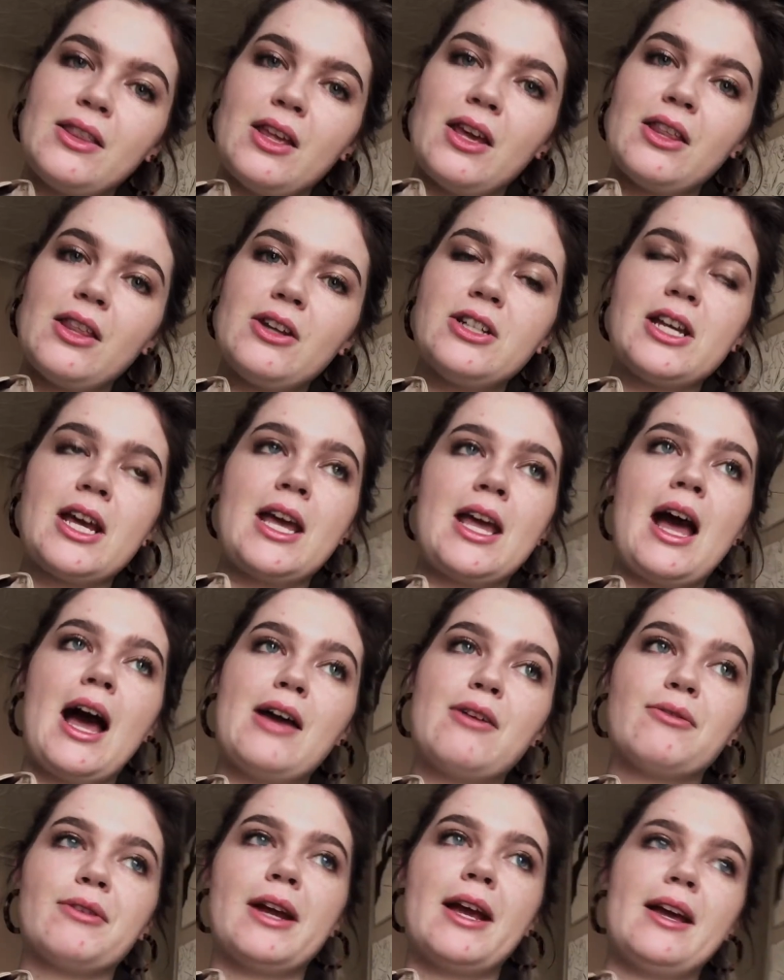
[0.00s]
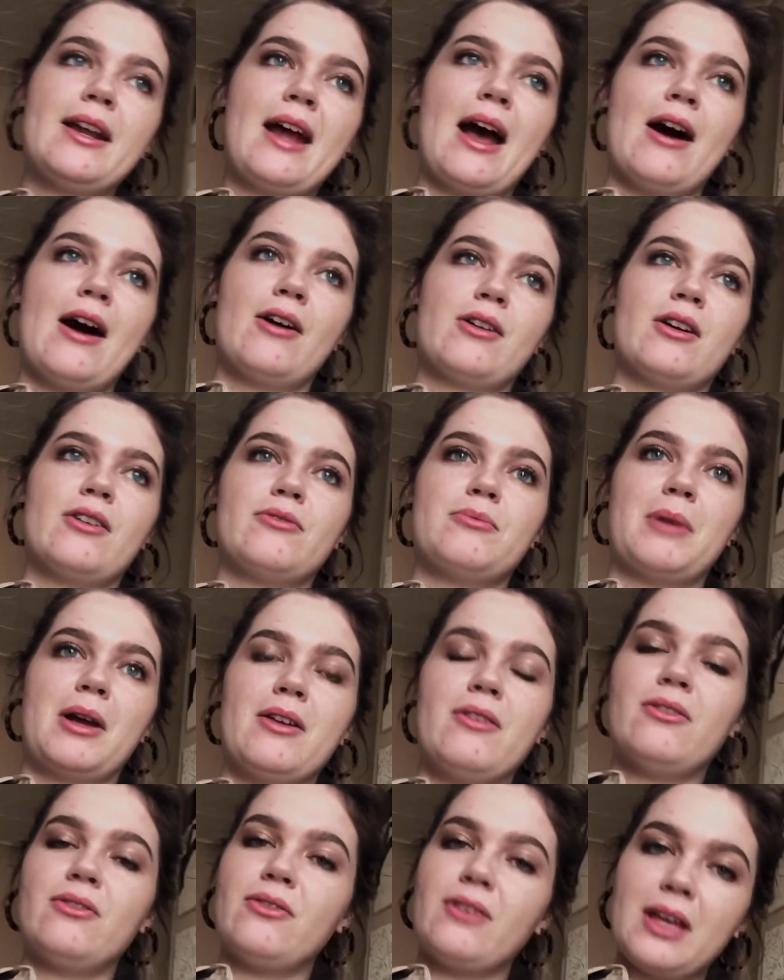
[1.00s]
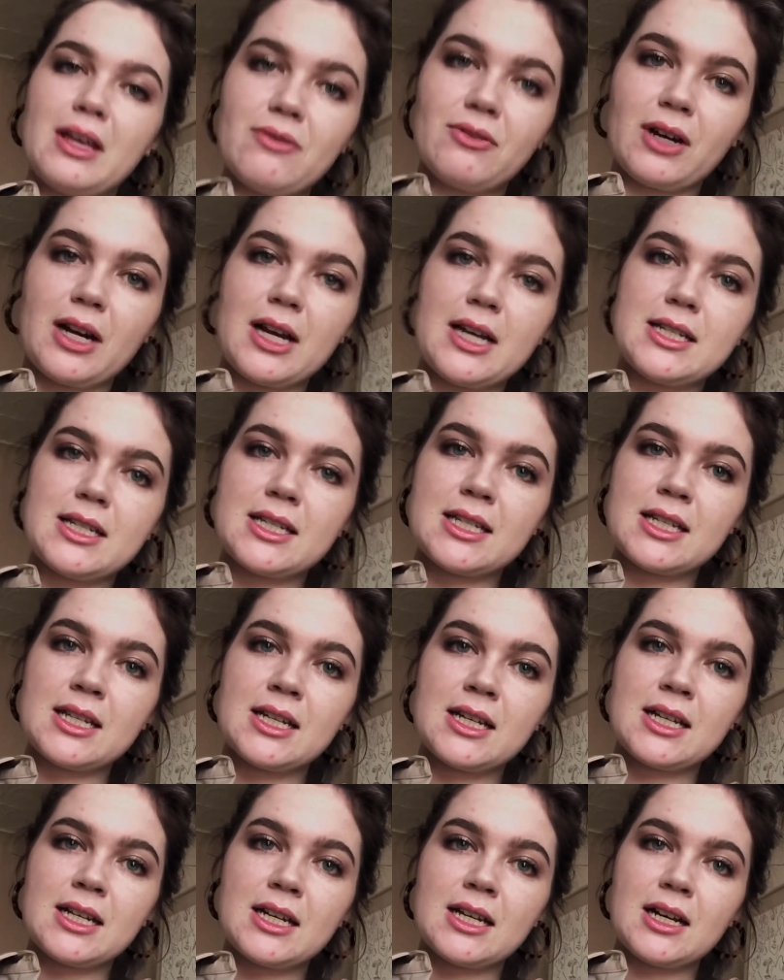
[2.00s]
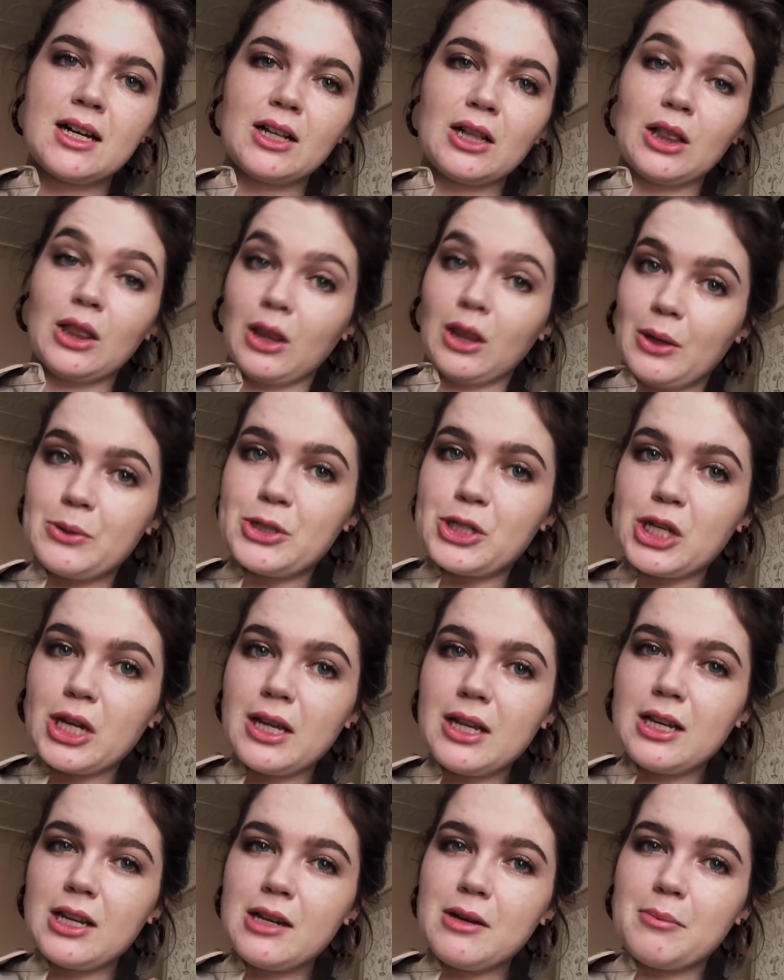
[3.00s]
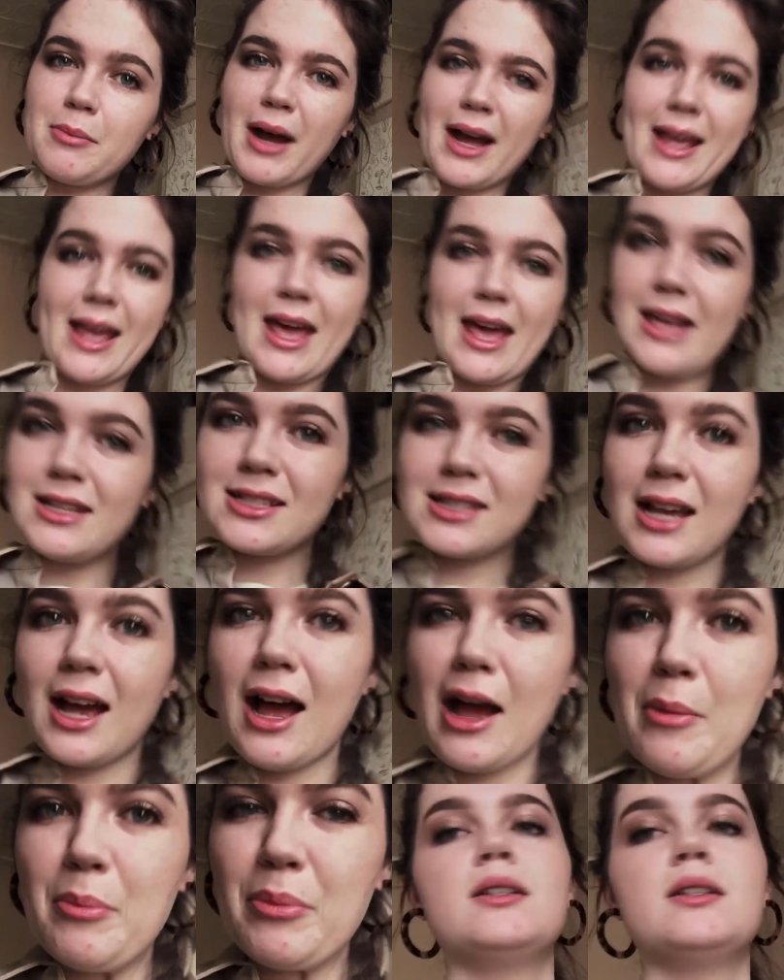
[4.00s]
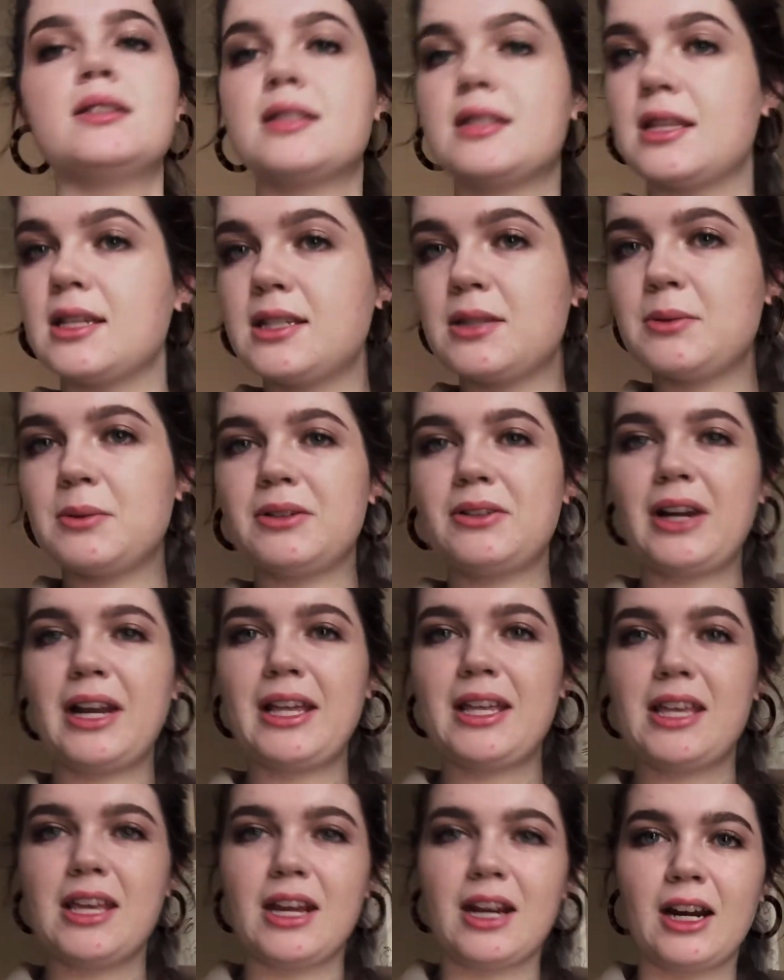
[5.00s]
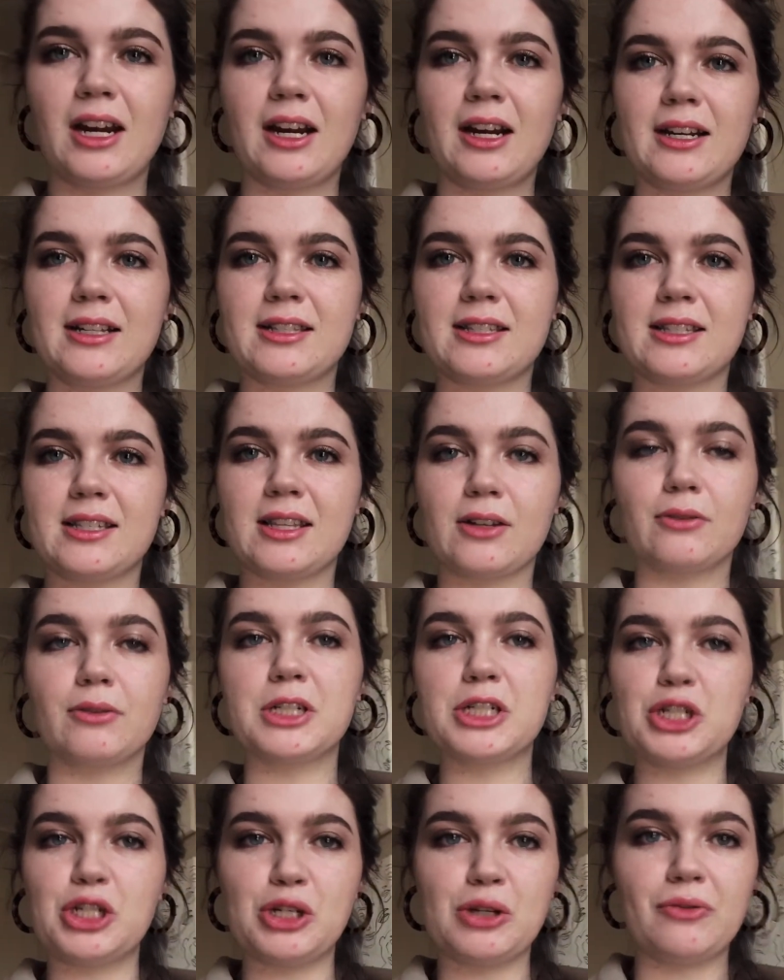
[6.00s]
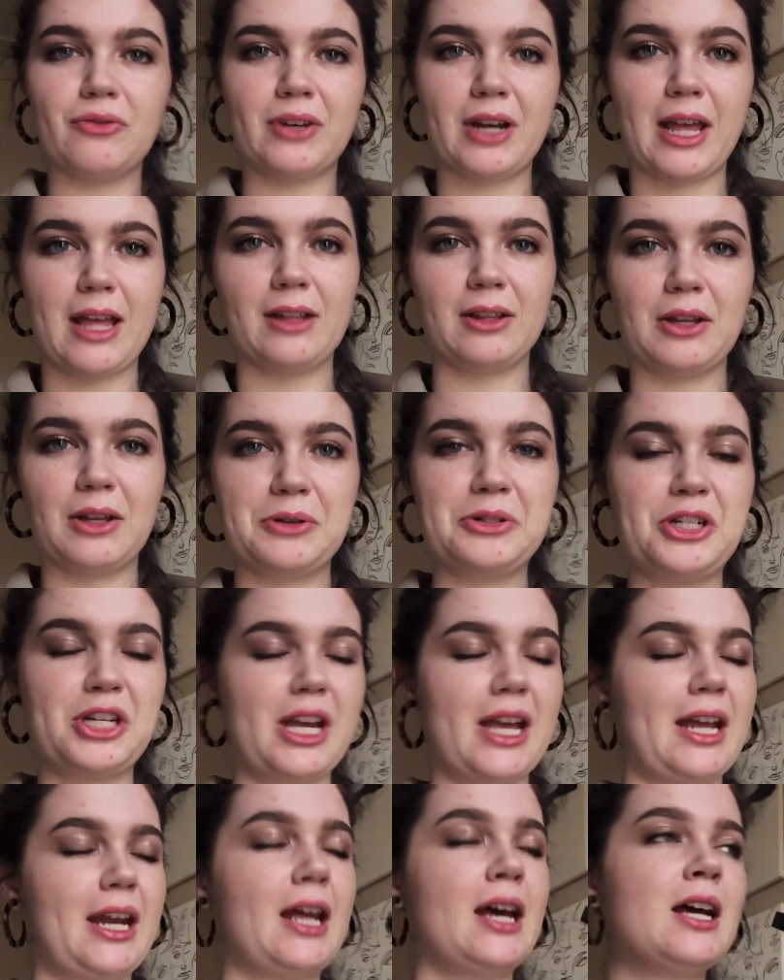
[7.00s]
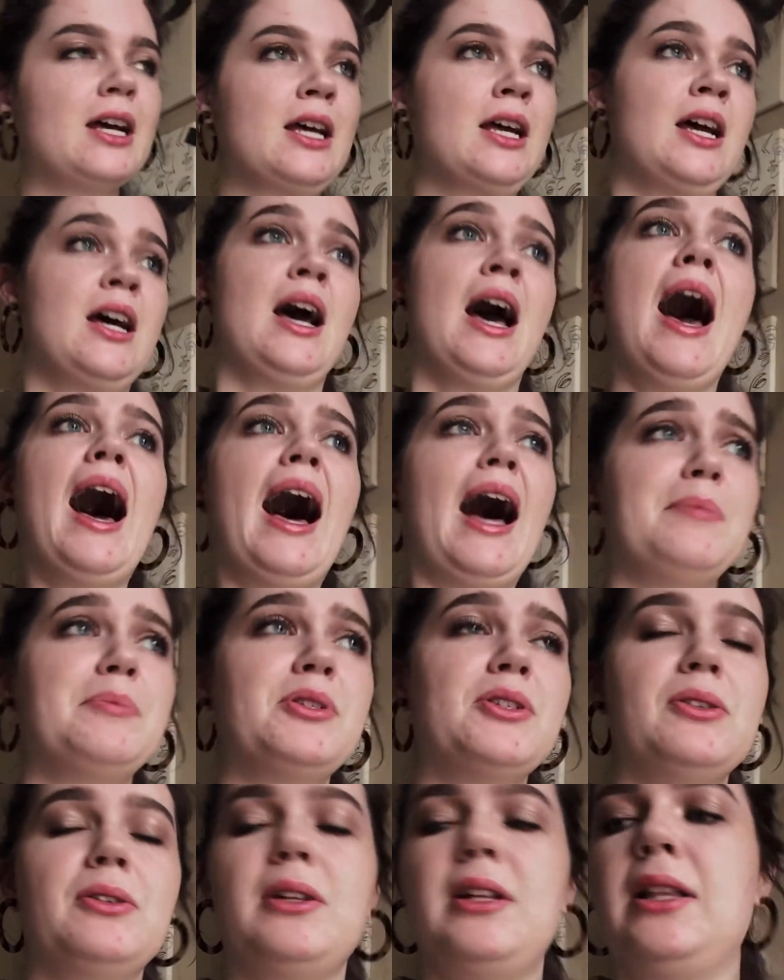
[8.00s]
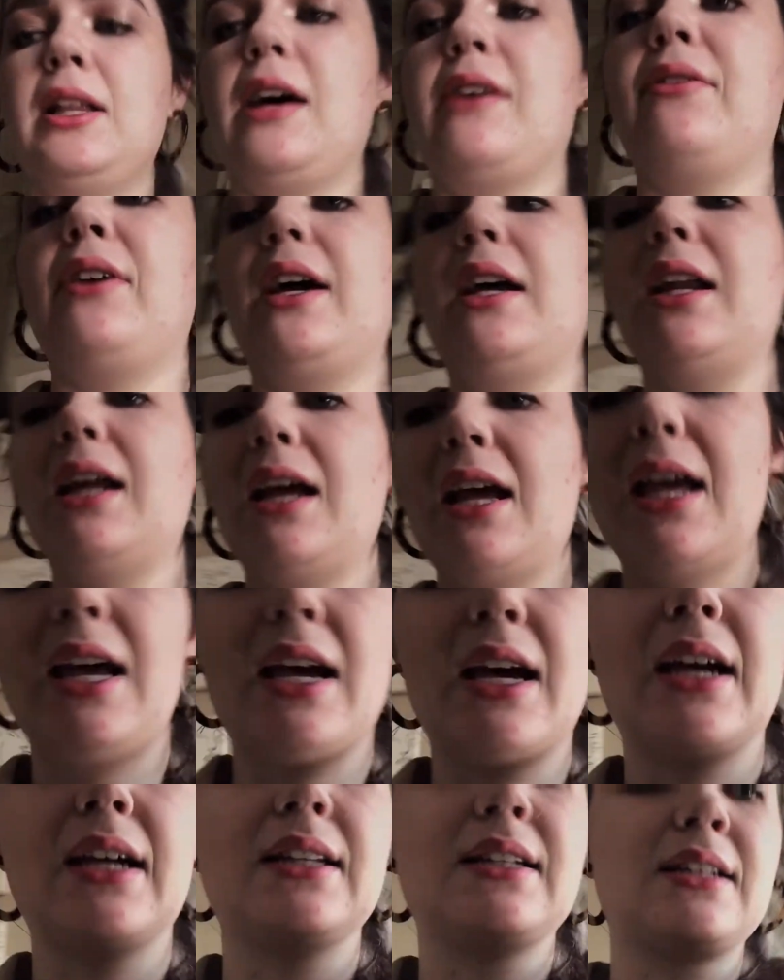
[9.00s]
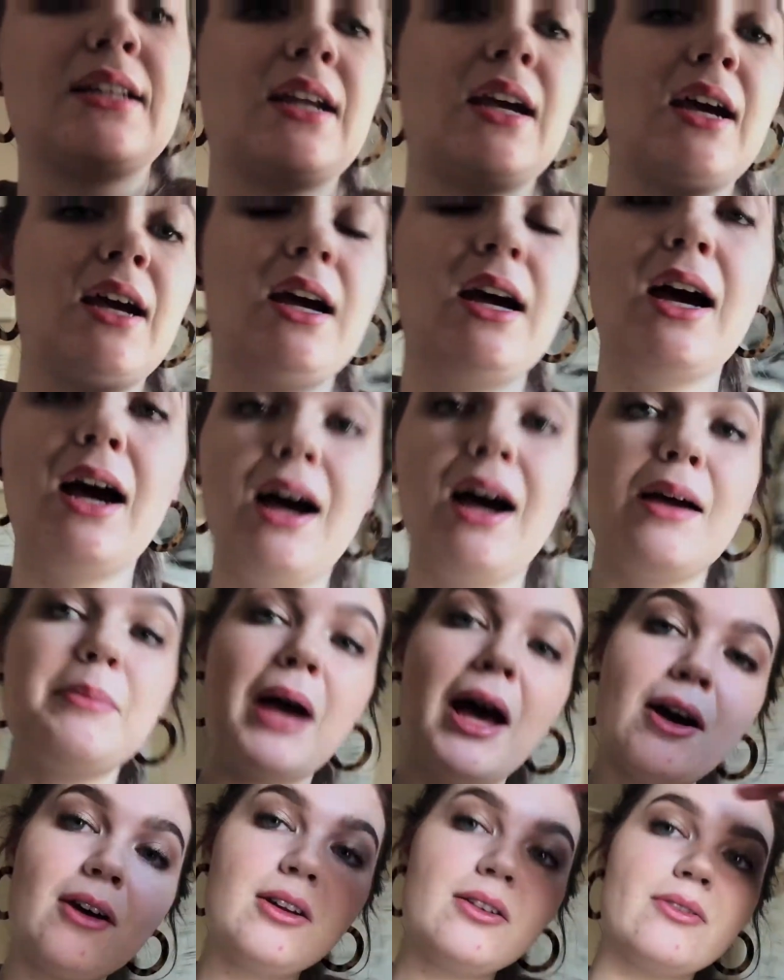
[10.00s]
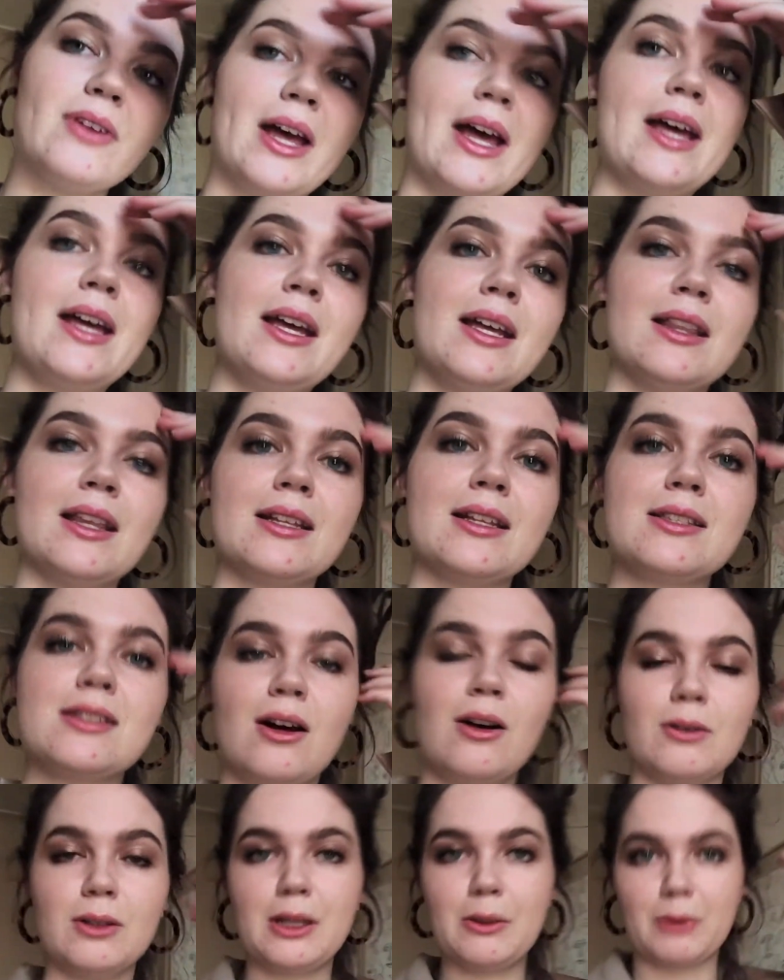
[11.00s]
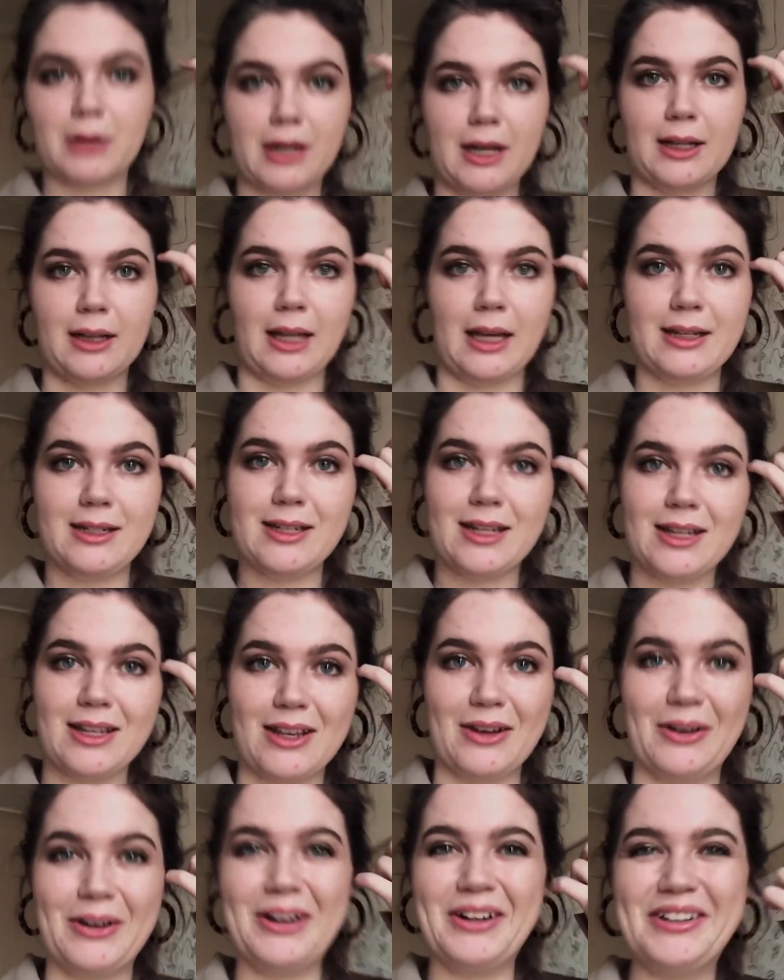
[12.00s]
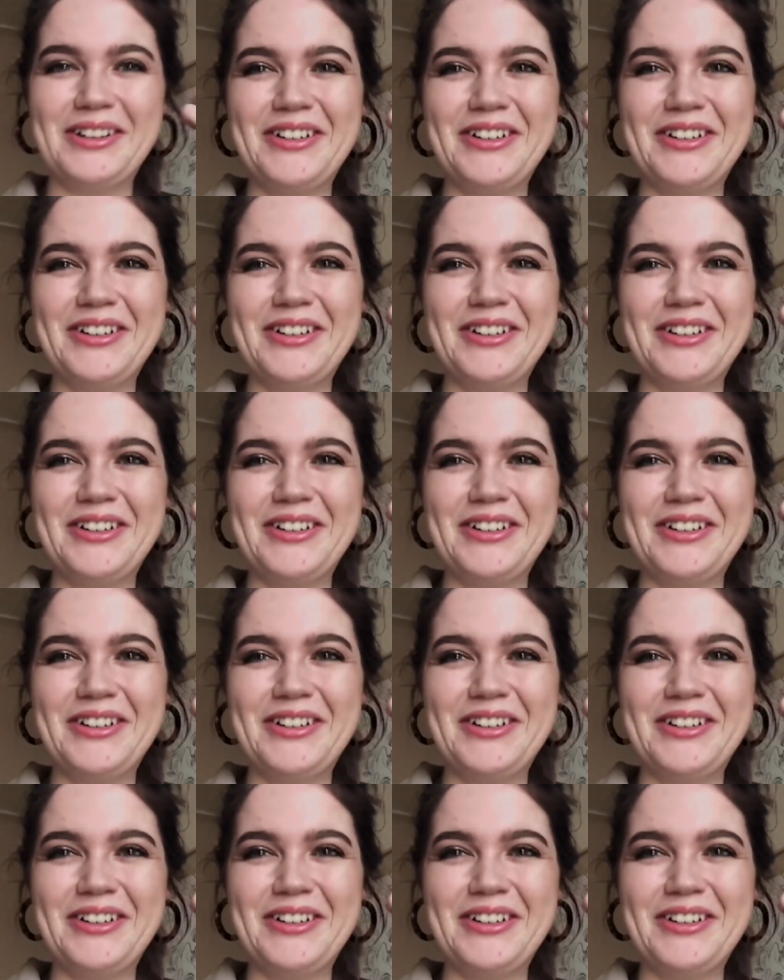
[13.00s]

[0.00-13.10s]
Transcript: other day I ran out of my favorite lotion by Aesop. this one right here. It's the Rejuvenate lotion. Absolutely love it, and I'm out of it, and that's the only one I like to use.